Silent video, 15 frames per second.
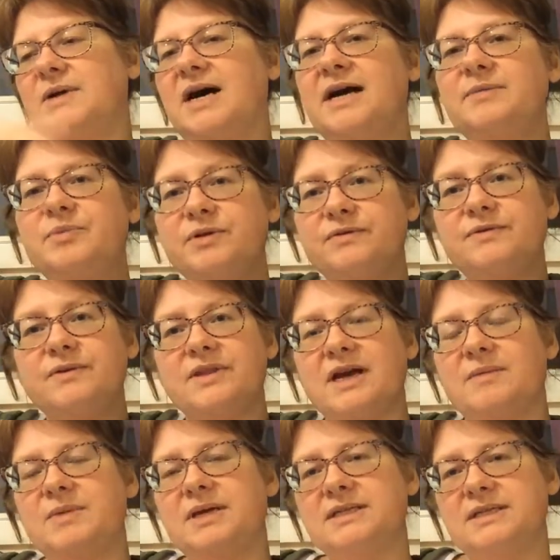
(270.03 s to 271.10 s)
I prefer
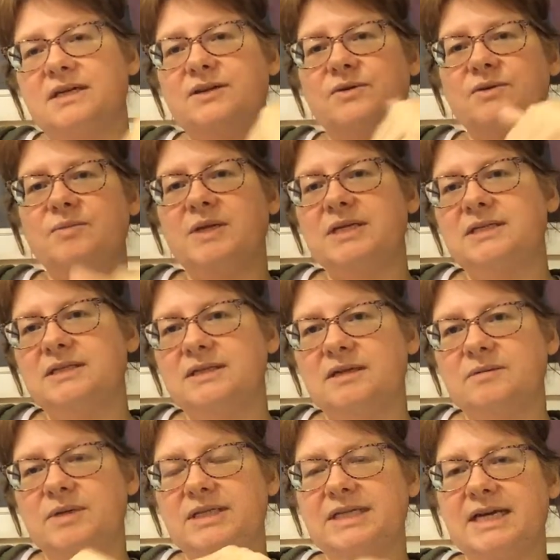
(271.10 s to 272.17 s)
that because I know the place is going
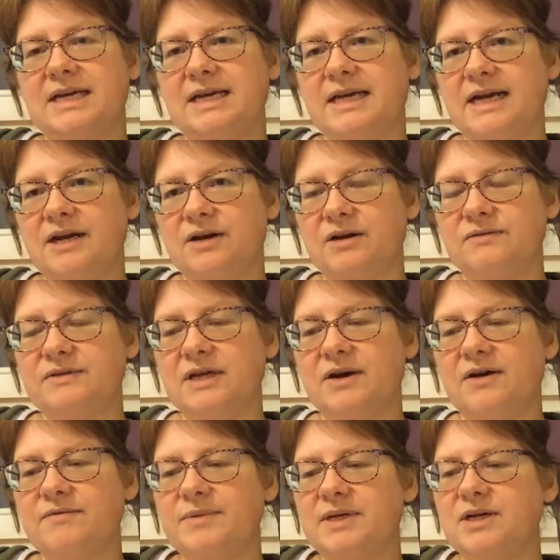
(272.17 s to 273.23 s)
to be taken care of.
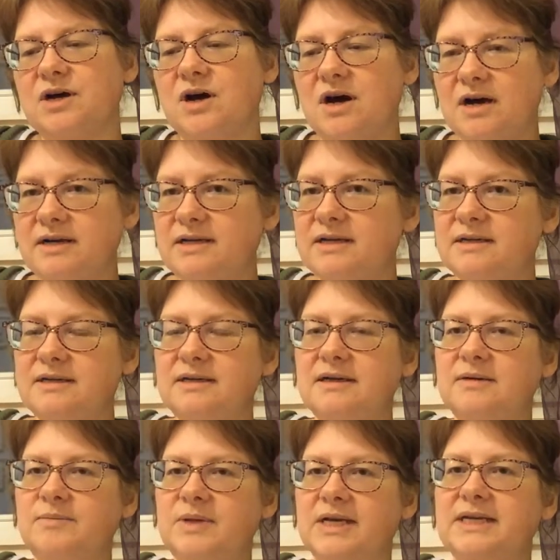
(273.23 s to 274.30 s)
Now, I've been caught in
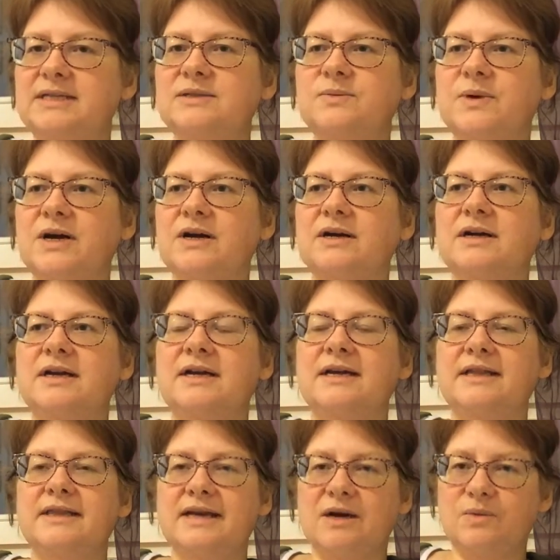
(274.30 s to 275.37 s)
a place where
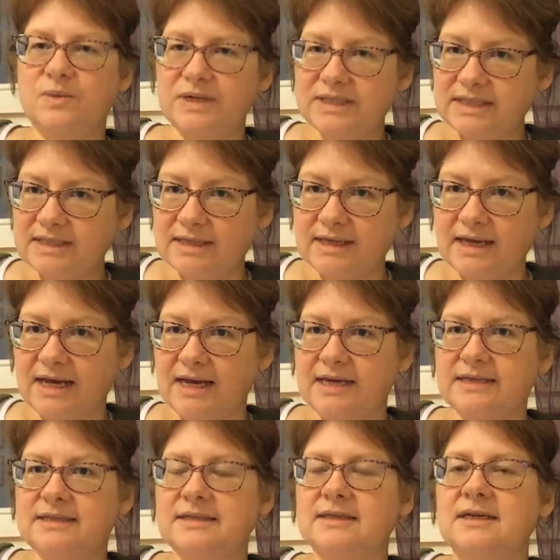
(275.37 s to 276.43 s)
that wasn't the
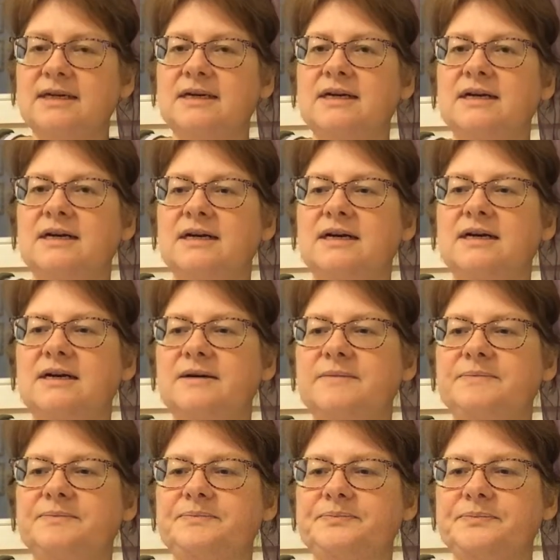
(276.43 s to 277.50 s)
case.
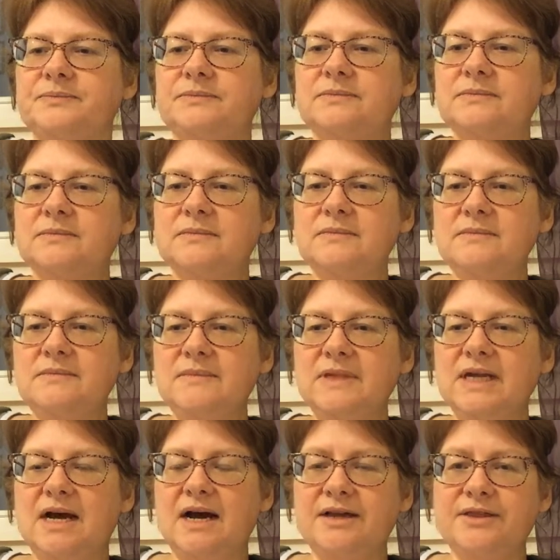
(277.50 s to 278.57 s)

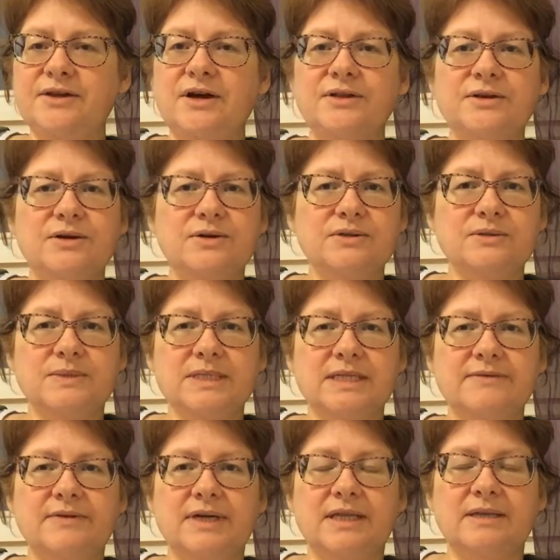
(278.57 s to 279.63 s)
I thought the host was
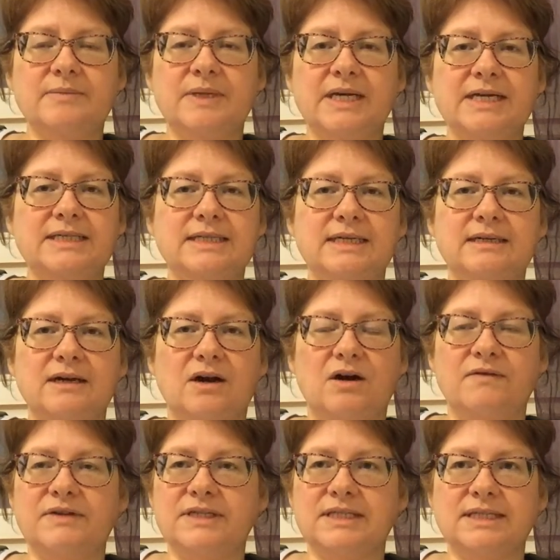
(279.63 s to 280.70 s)
living in the place. I
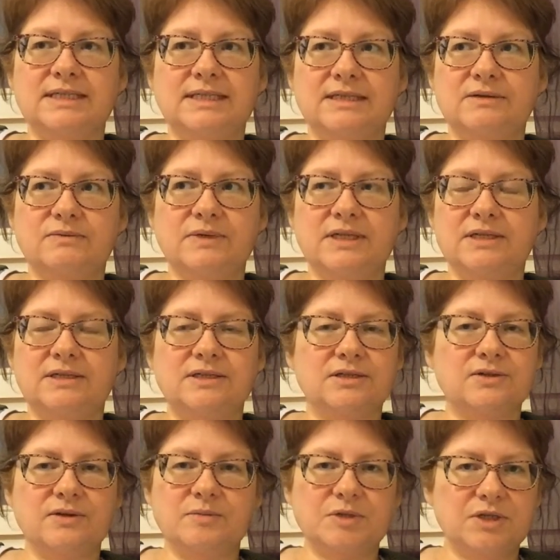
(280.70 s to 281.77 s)
obviously didn't read the
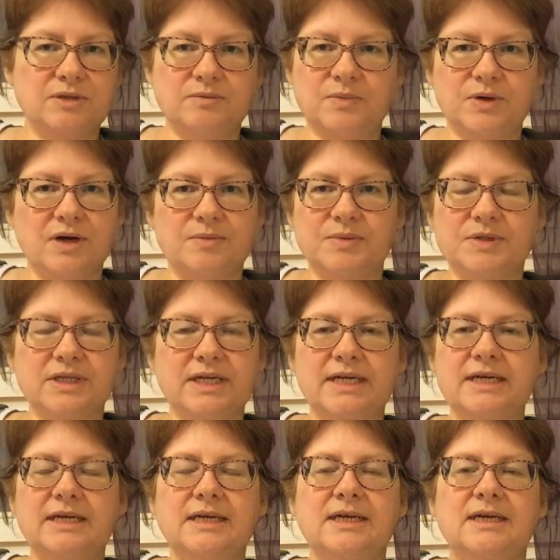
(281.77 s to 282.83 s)
description
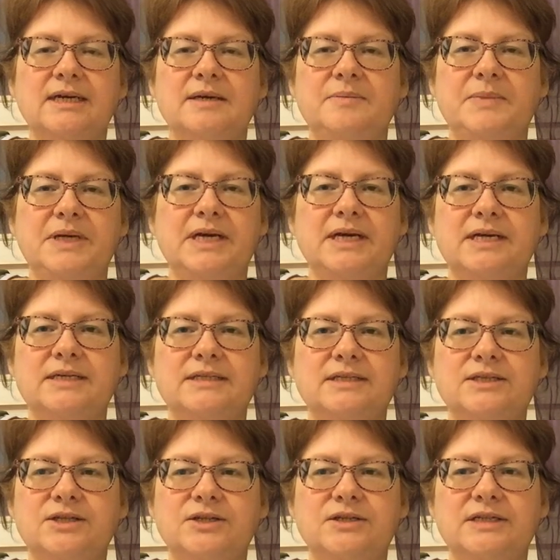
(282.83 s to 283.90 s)
properly, because
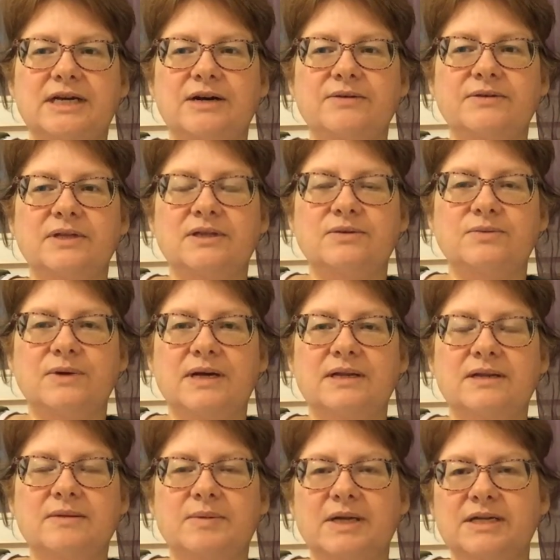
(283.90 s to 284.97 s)
it turned out that
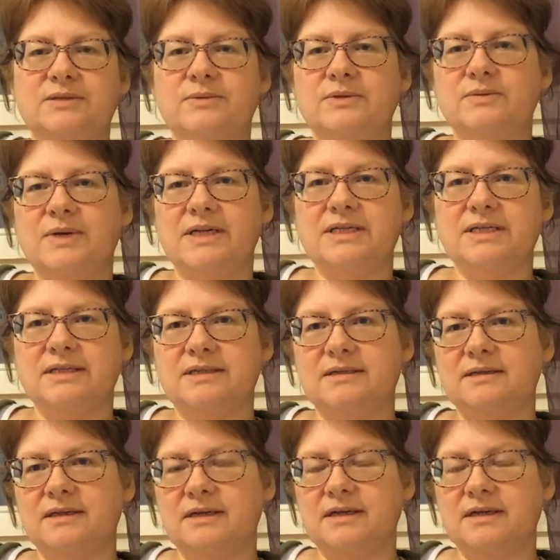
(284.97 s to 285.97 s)
the place was rented